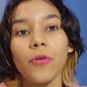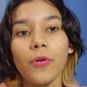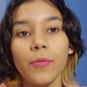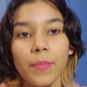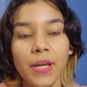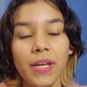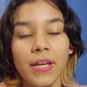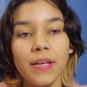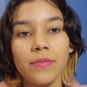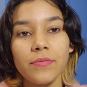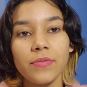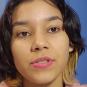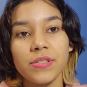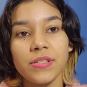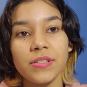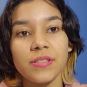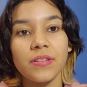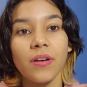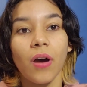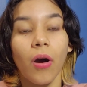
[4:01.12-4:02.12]
For me, it was
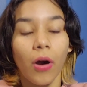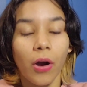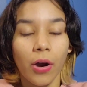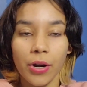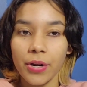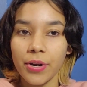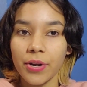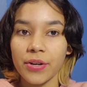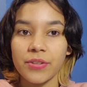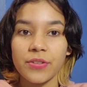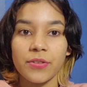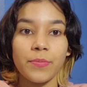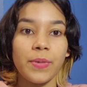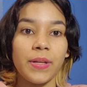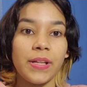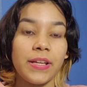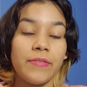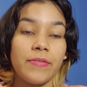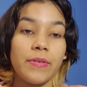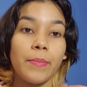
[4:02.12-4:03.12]
just harder to
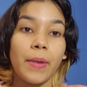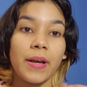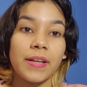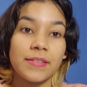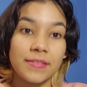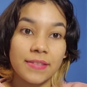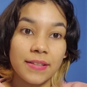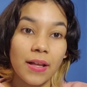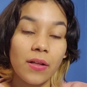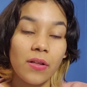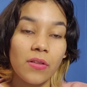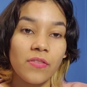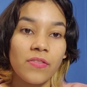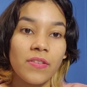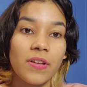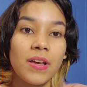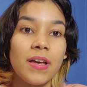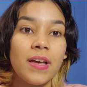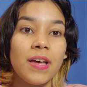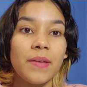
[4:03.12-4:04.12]
believe in myself
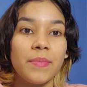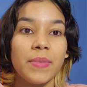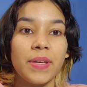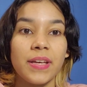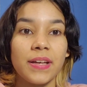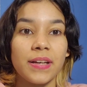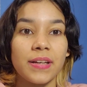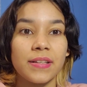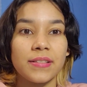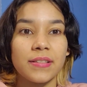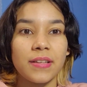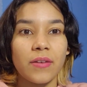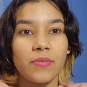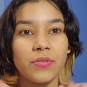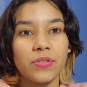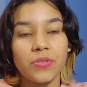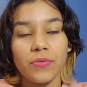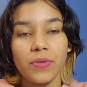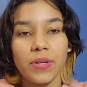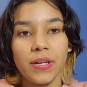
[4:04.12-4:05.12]
because I
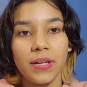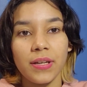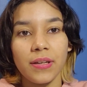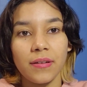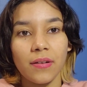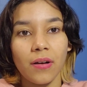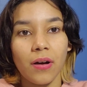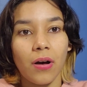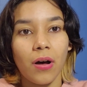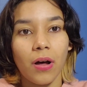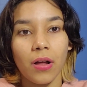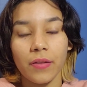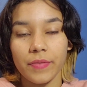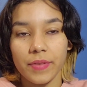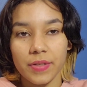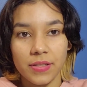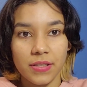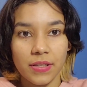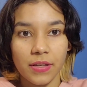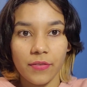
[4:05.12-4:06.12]
was doing all
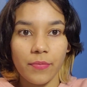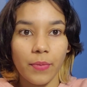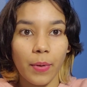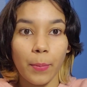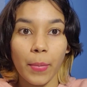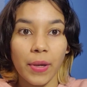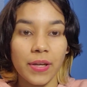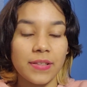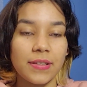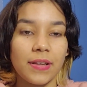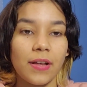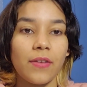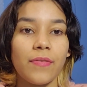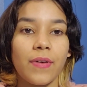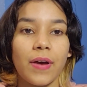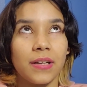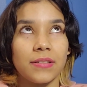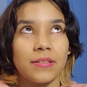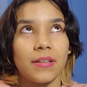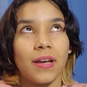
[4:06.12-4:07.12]
this stuff by myself,
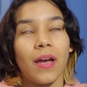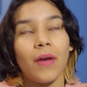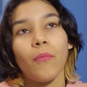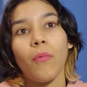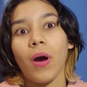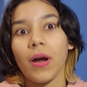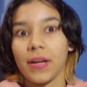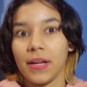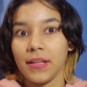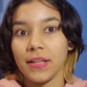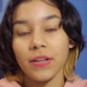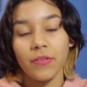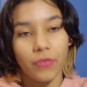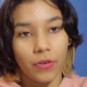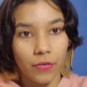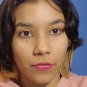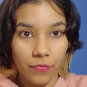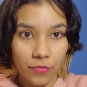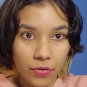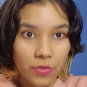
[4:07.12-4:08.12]
as I want a
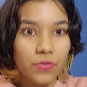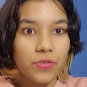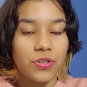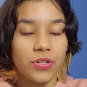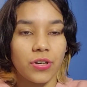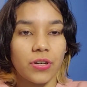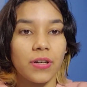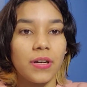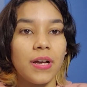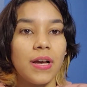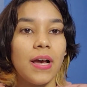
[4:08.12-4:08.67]
different future.